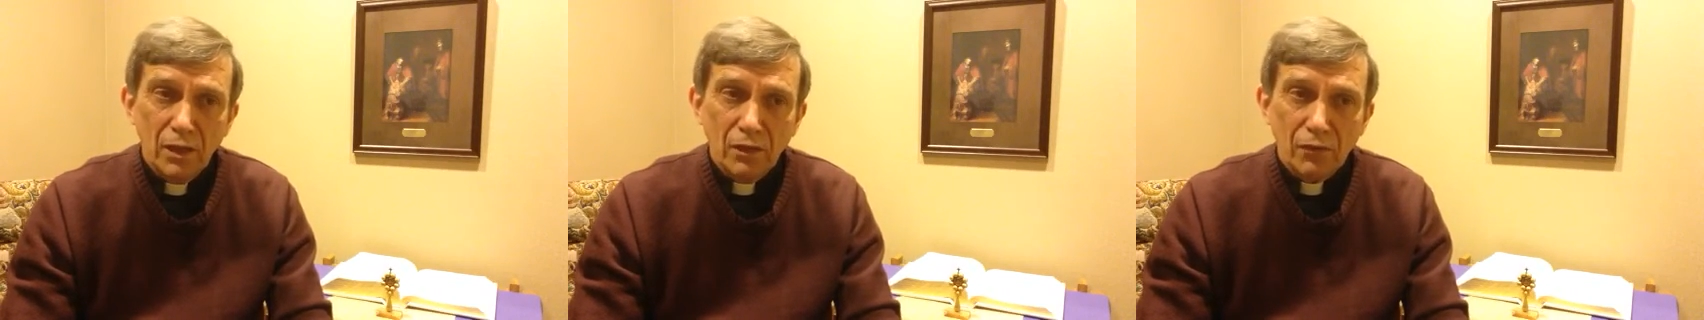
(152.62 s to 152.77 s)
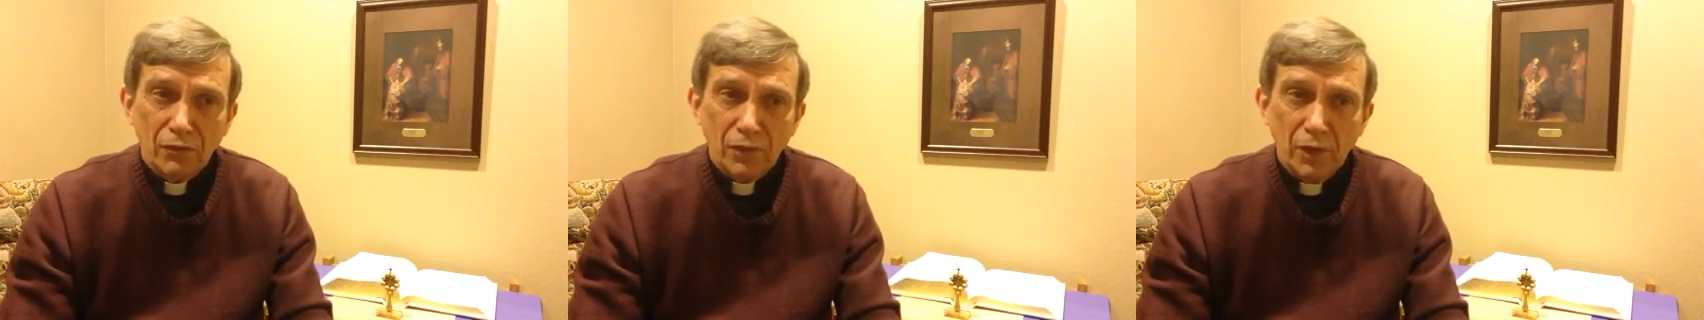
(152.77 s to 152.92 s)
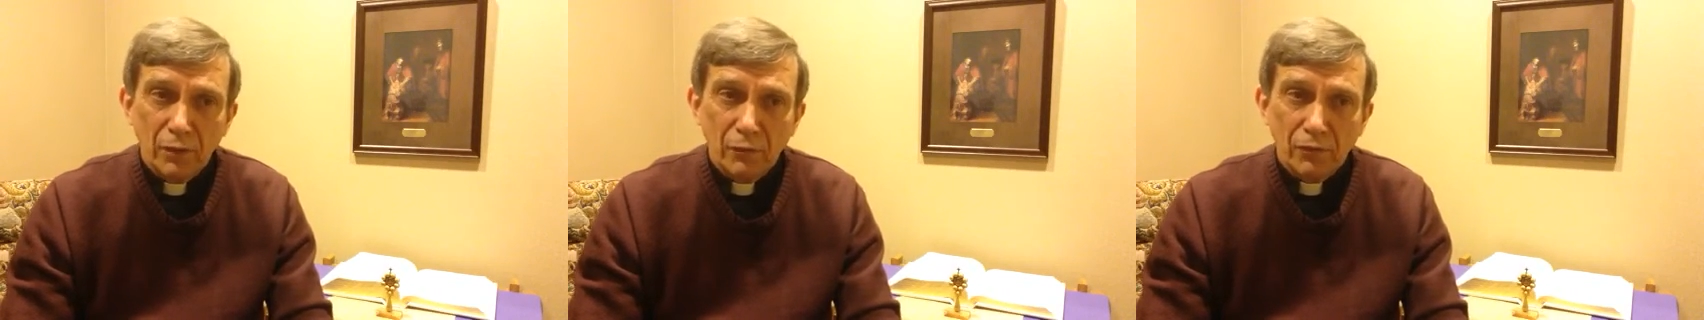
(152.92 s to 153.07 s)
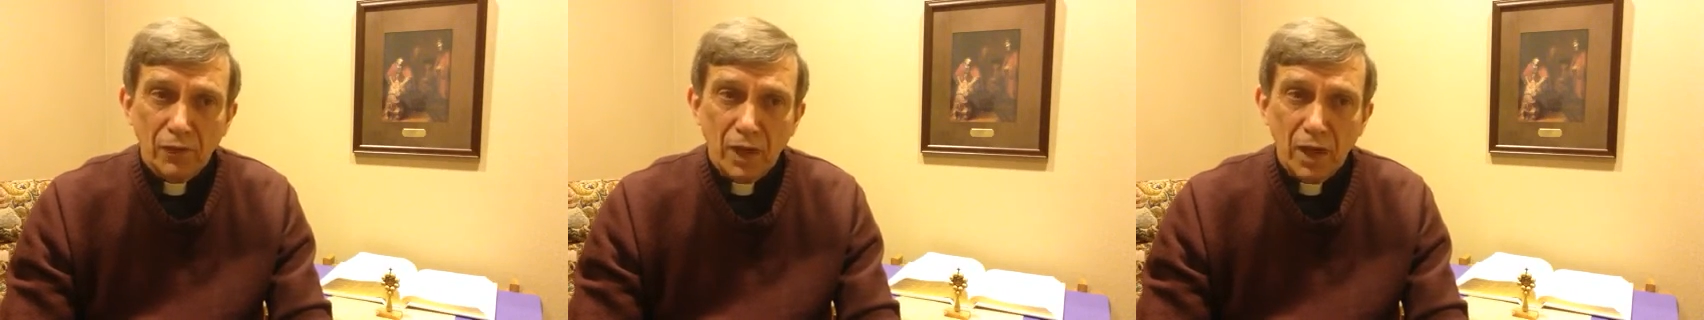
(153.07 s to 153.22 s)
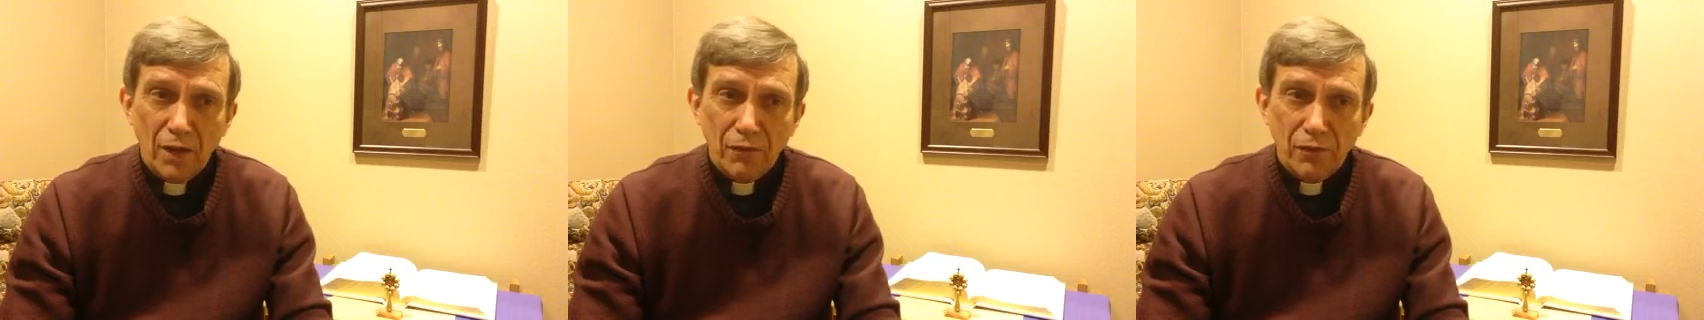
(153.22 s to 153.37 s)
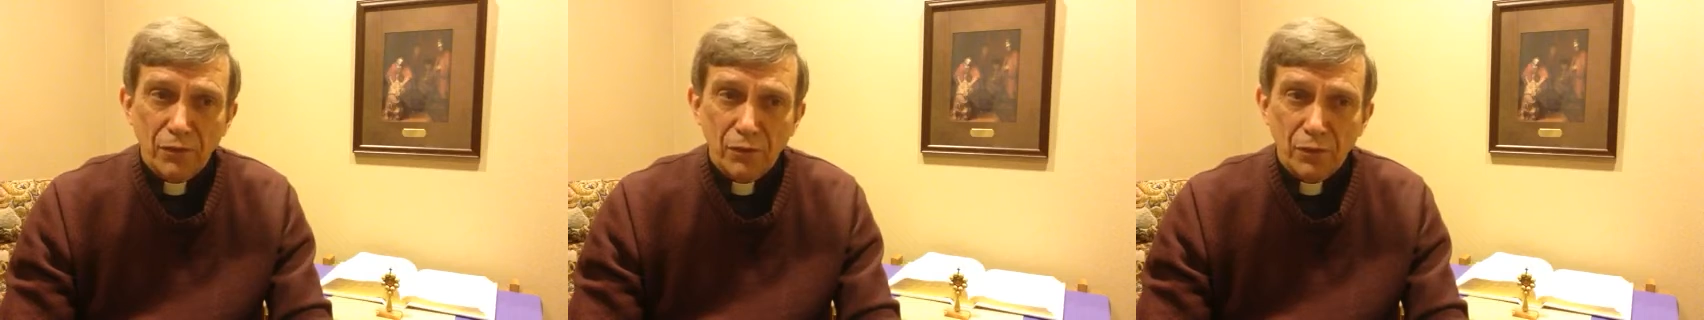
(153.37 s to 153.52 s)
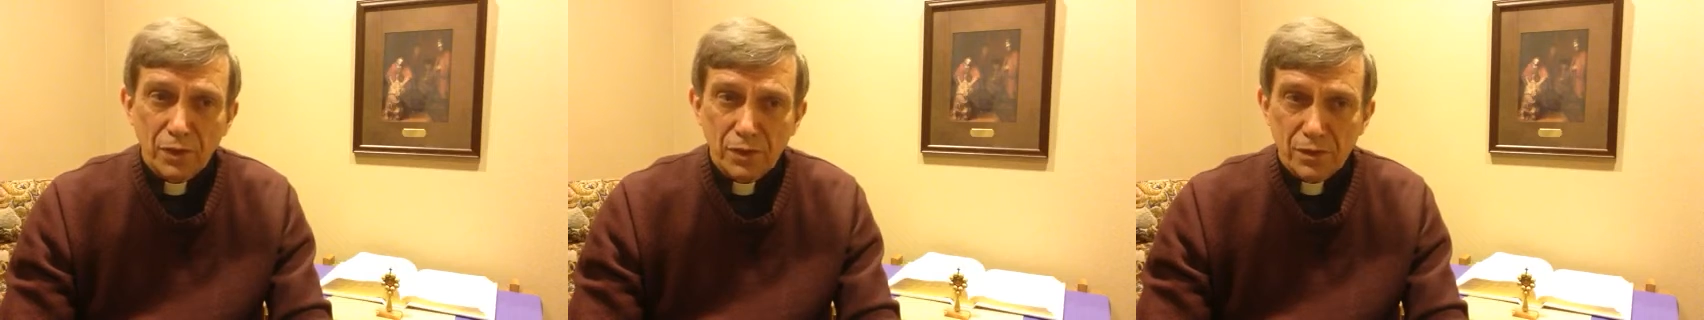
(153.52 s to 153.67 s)
from
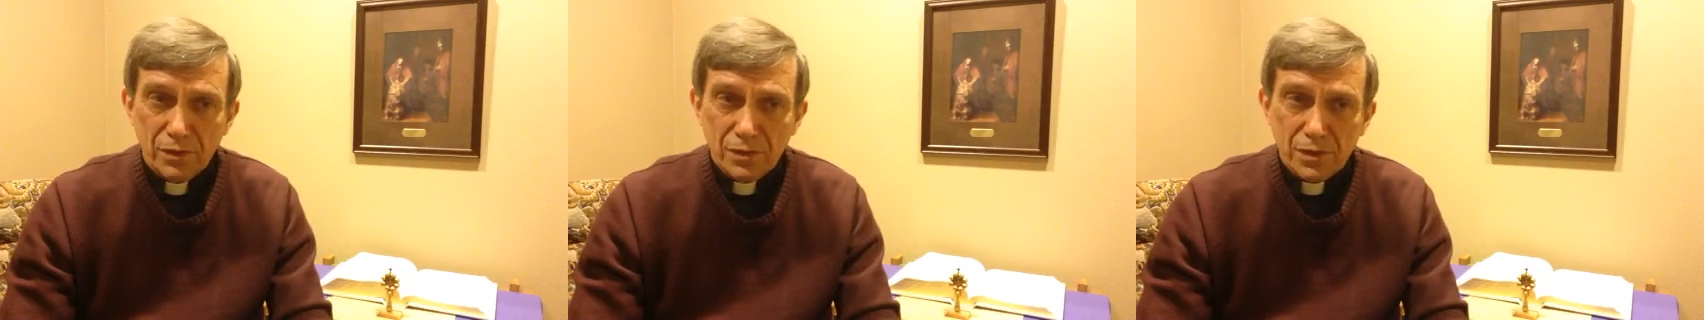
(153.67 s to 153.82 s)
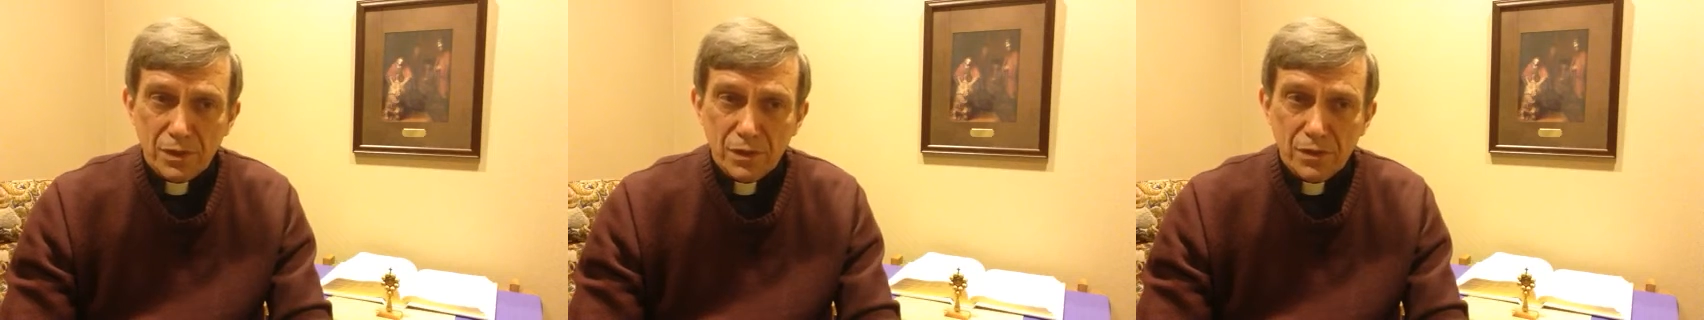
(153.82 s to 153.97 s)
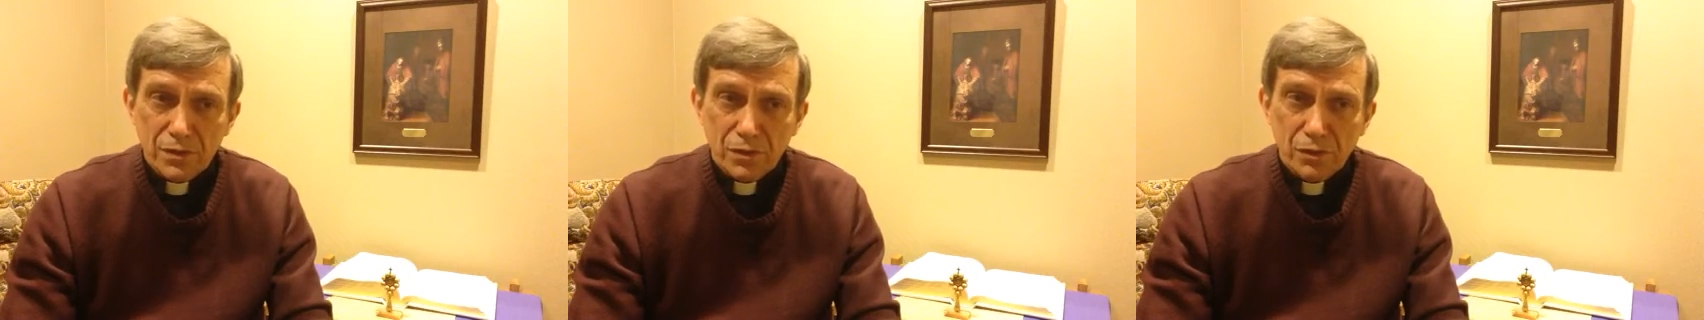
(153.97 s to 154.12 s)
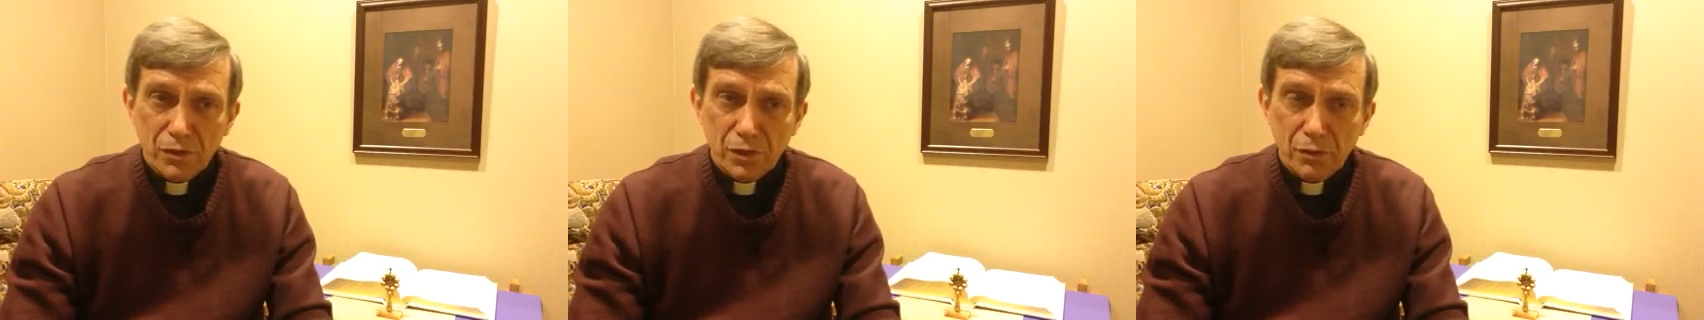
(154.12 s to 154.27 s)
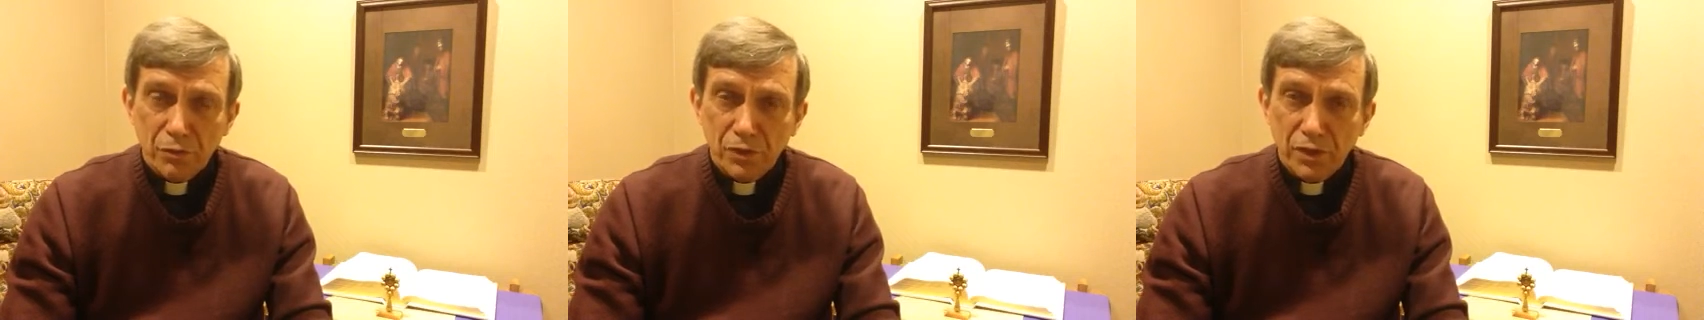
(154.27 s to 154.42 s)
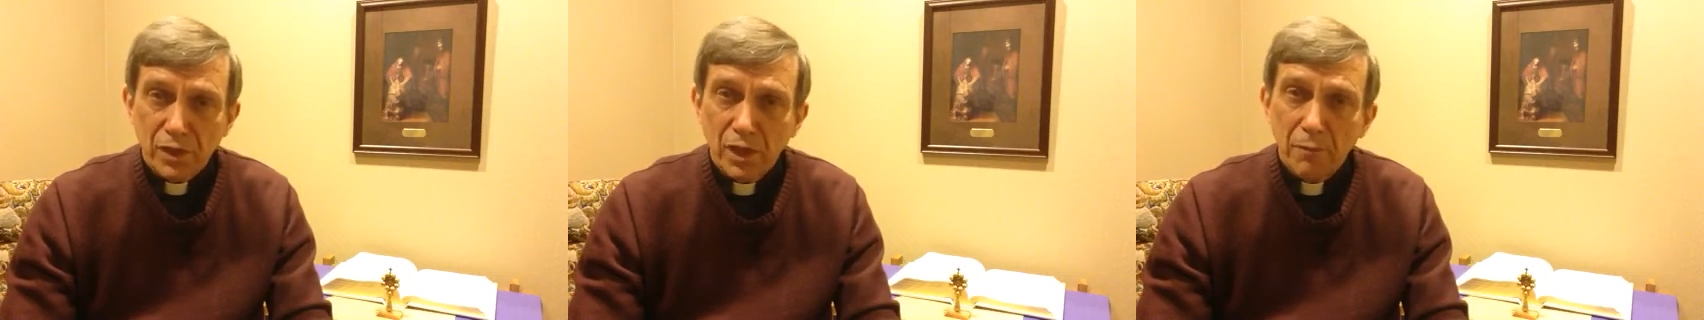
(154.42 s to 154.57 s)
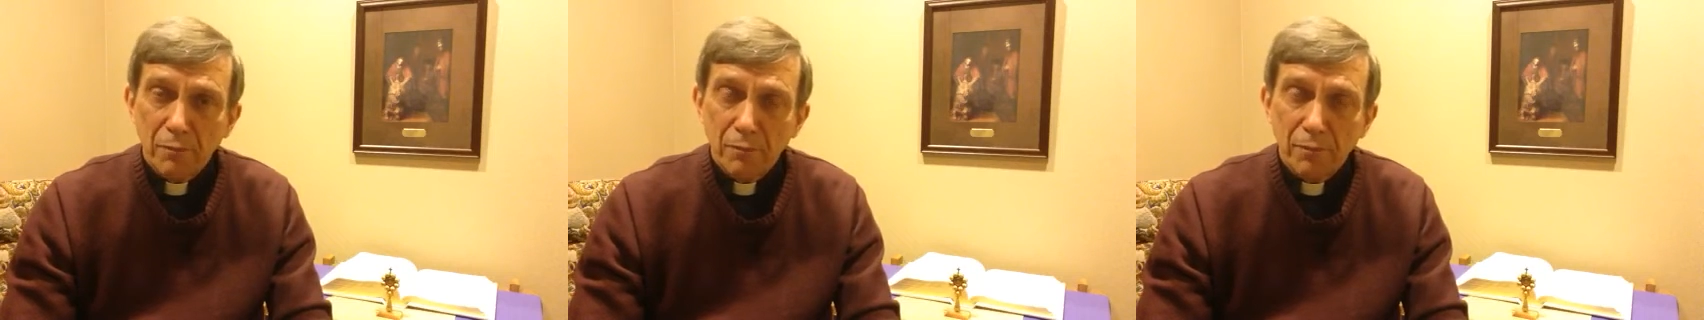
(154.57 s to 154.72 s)
5:30 to 6:30
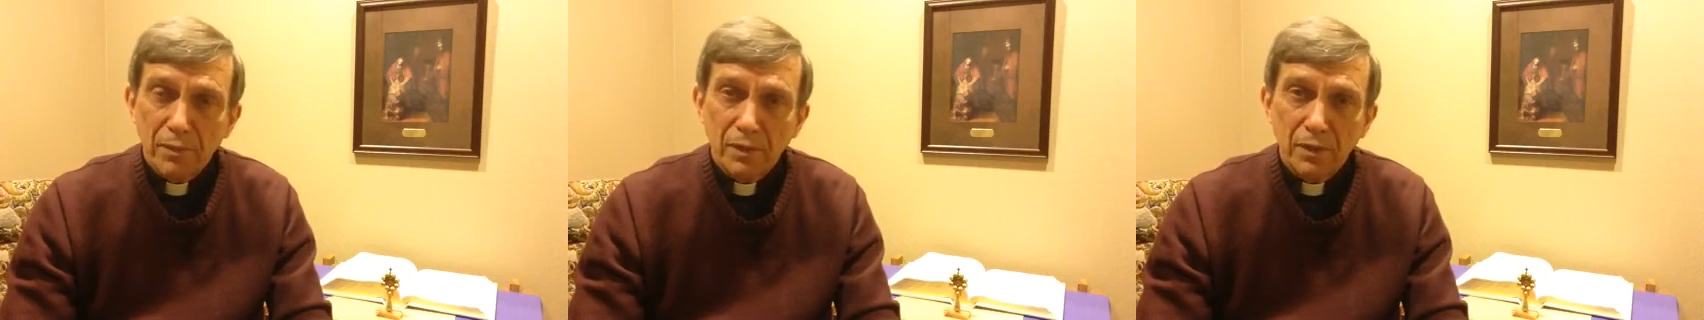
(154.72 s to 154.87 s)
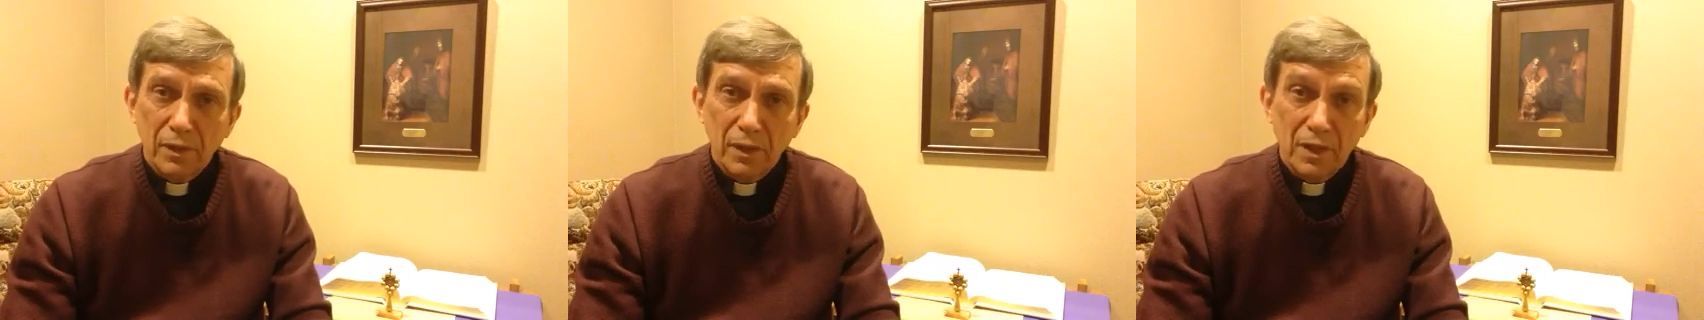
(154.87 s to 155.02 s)
p.m.,